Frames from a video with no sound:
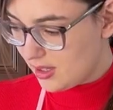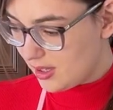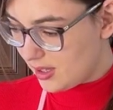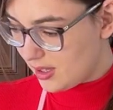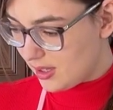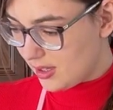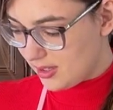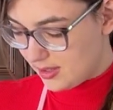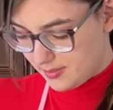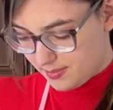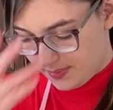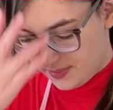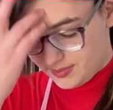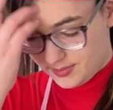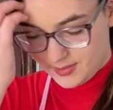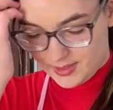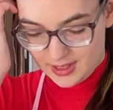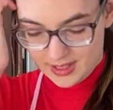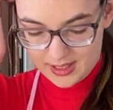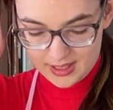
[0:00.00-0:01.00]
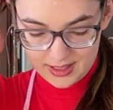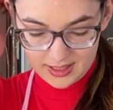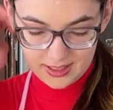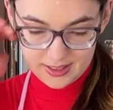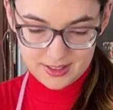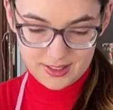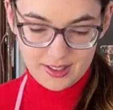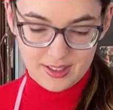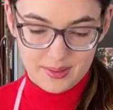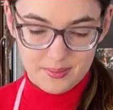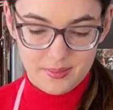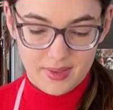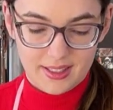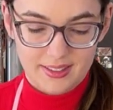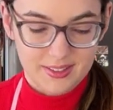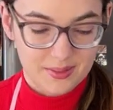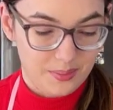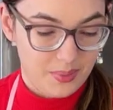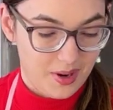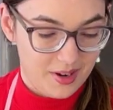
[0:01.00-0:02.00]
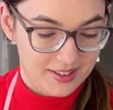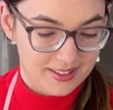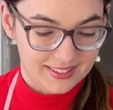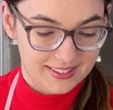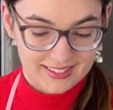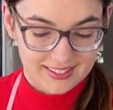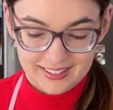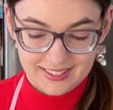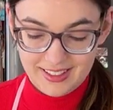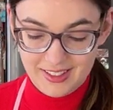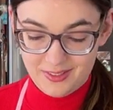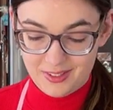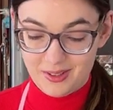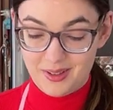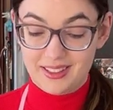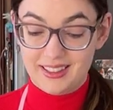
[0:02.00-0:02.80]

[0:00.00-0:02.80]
I think it's starting to melt apart a little, even though I